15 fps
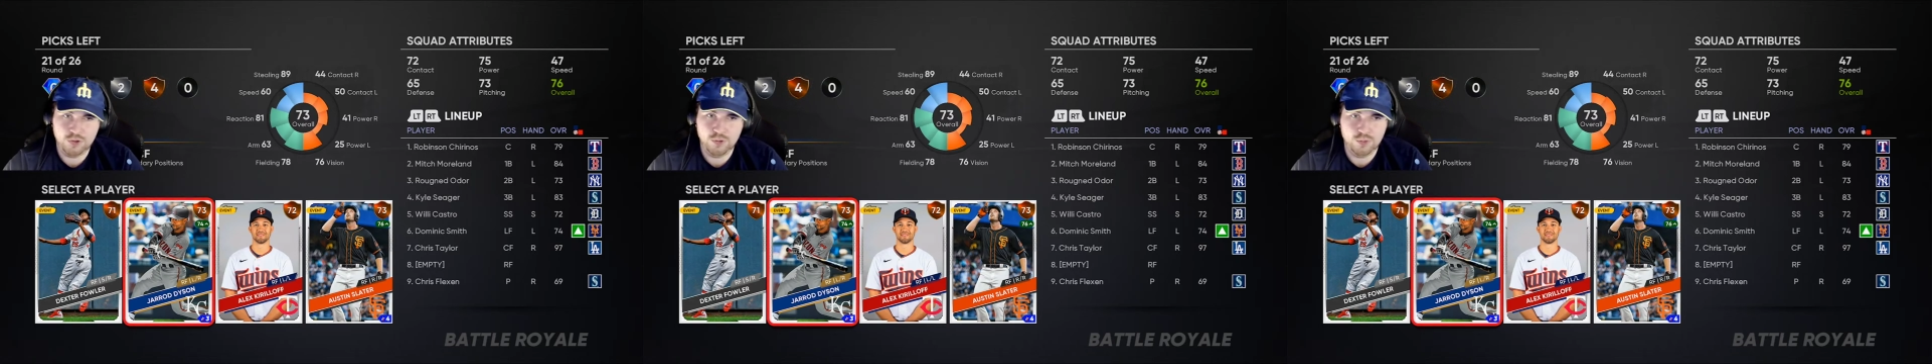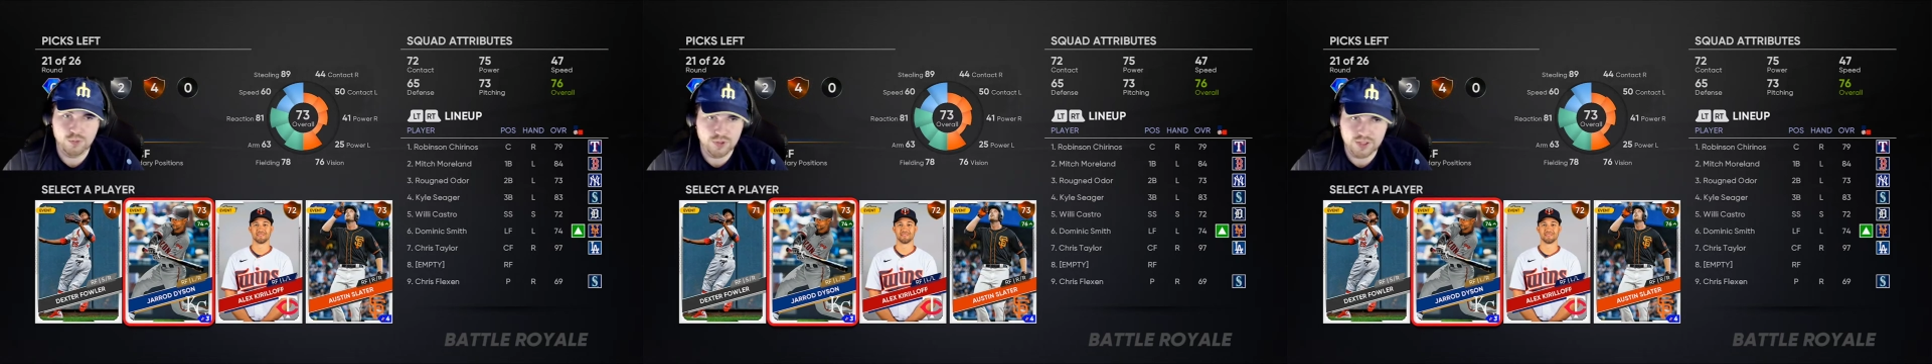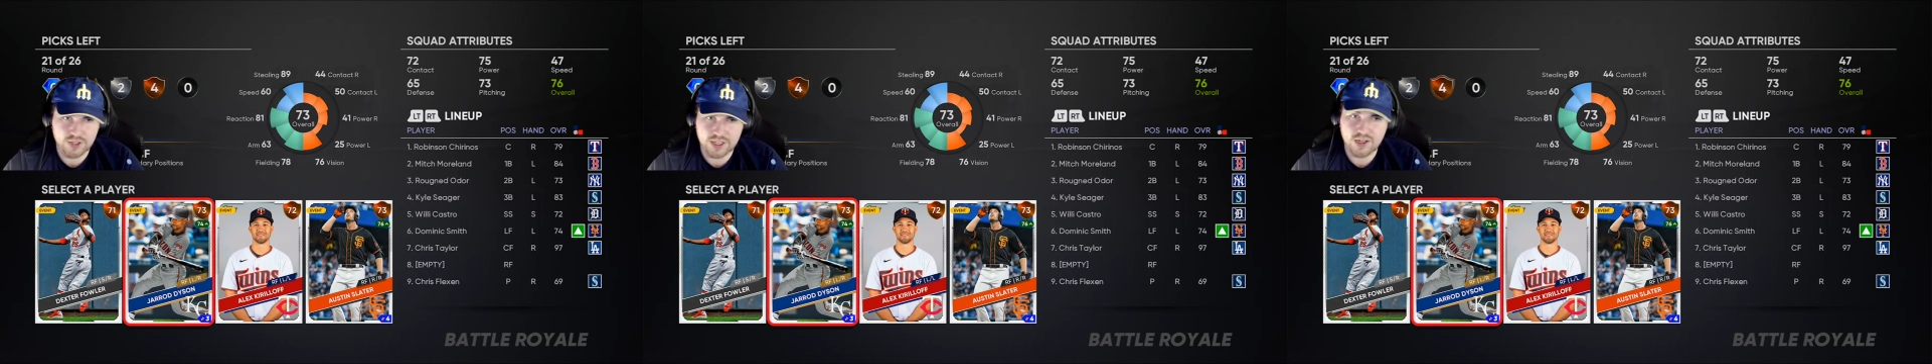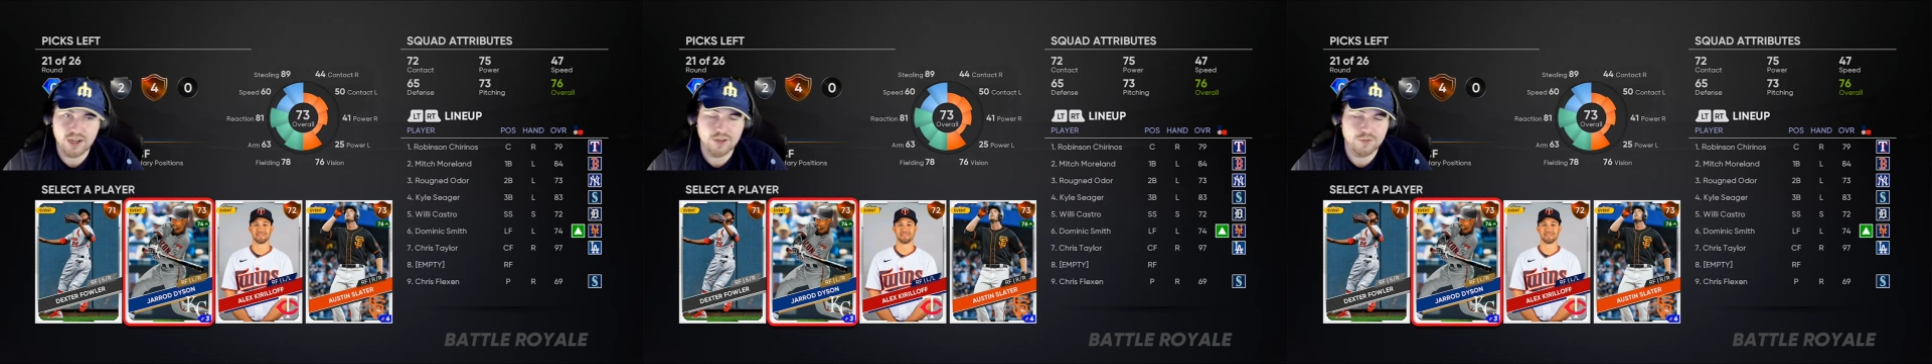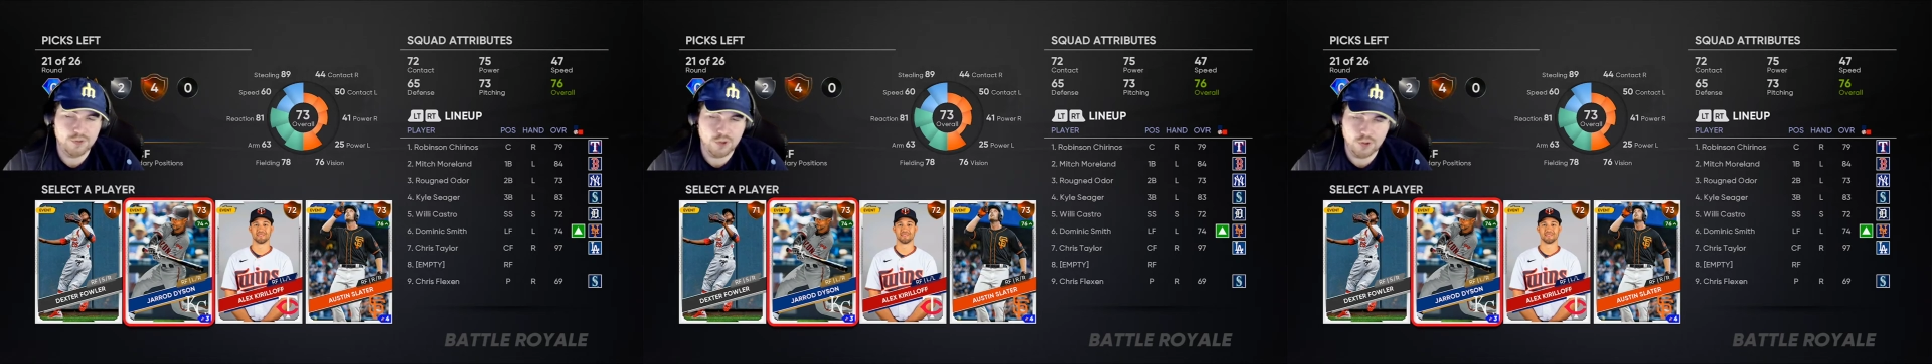you lead
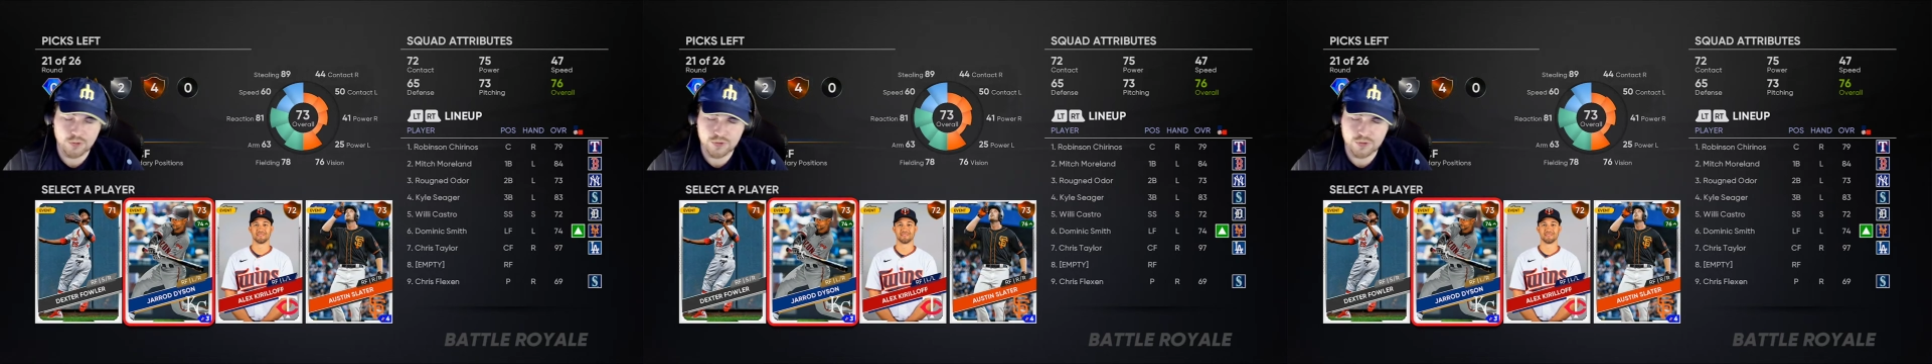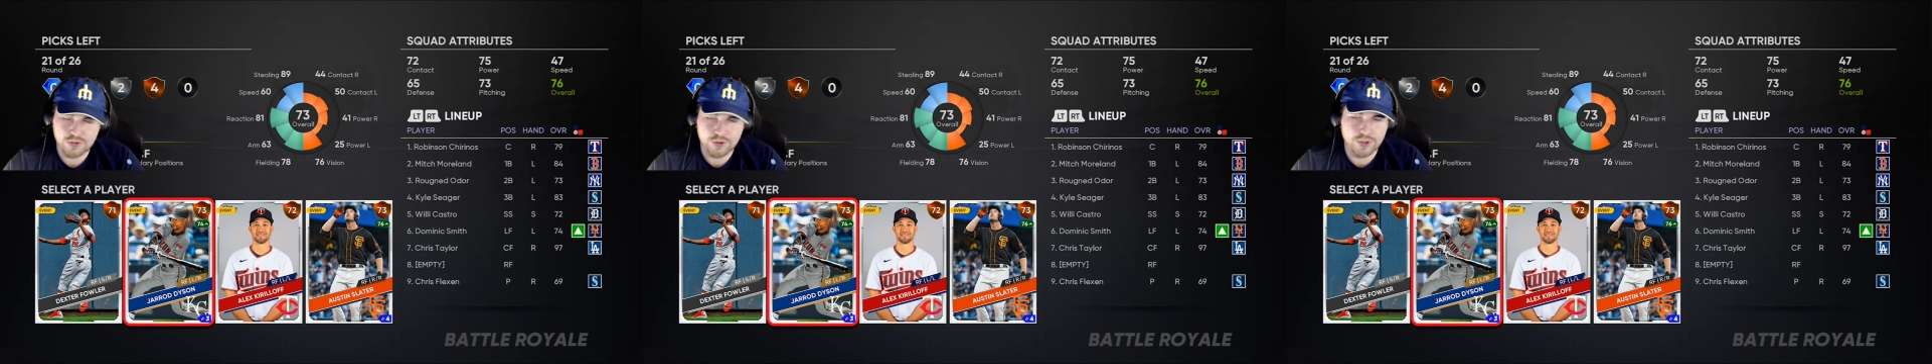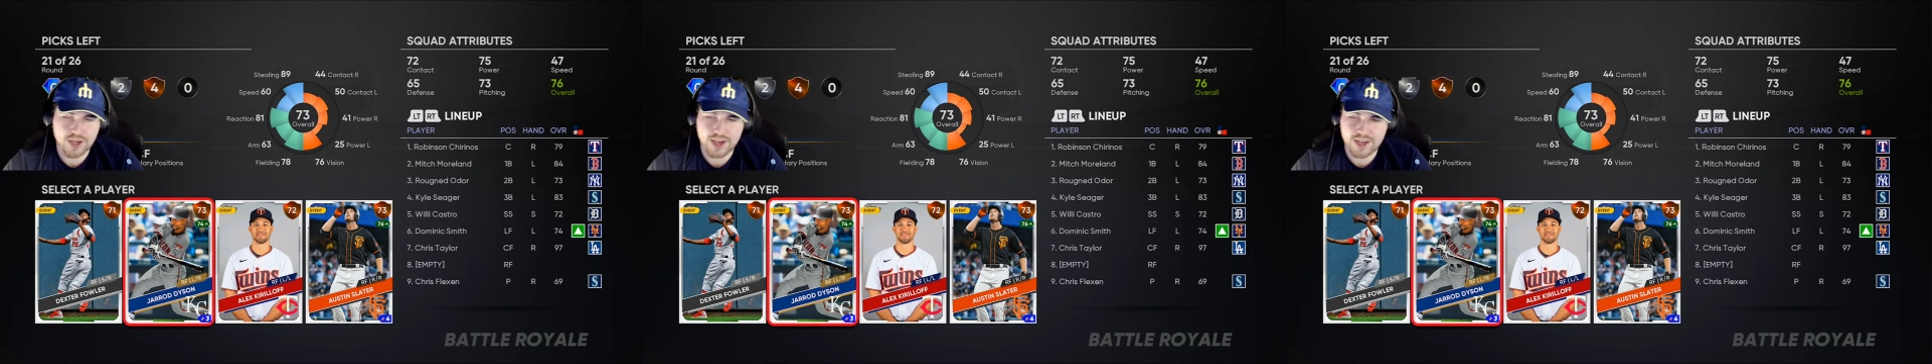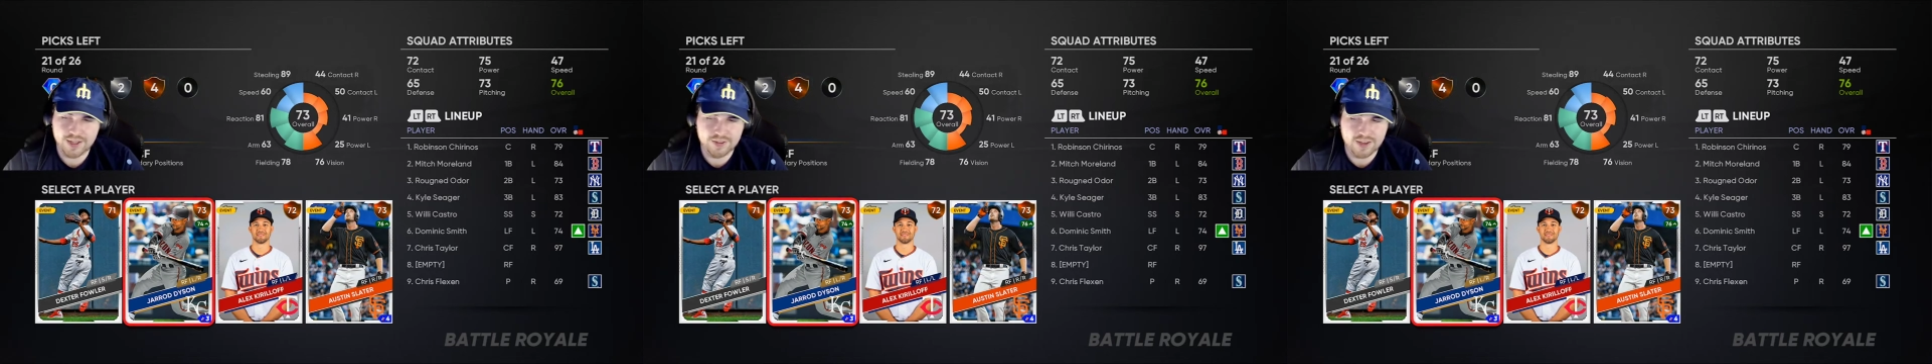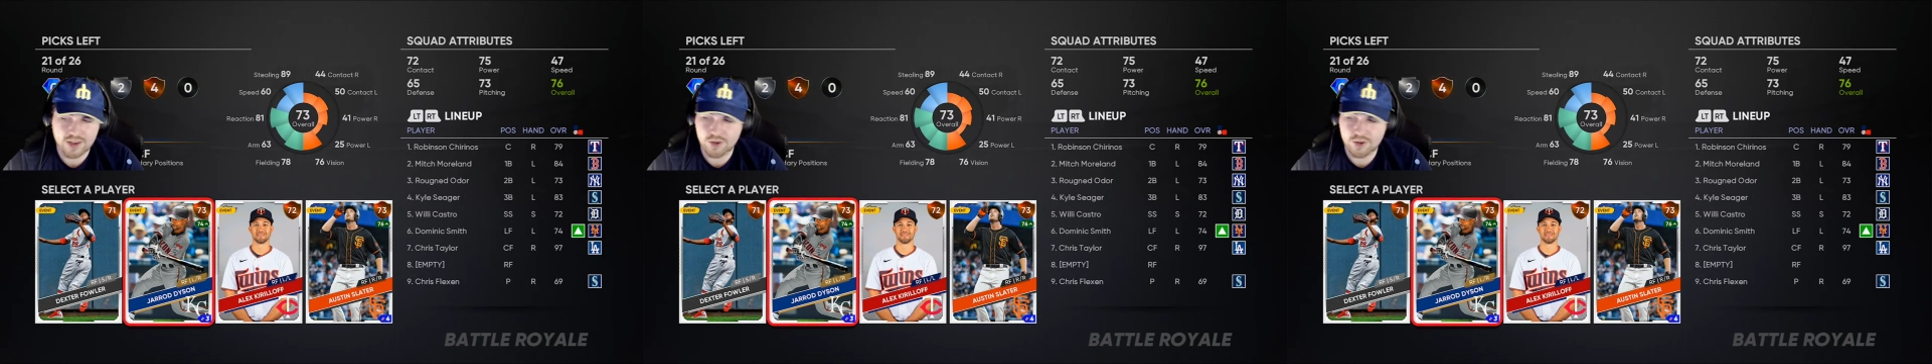off those 2 guys.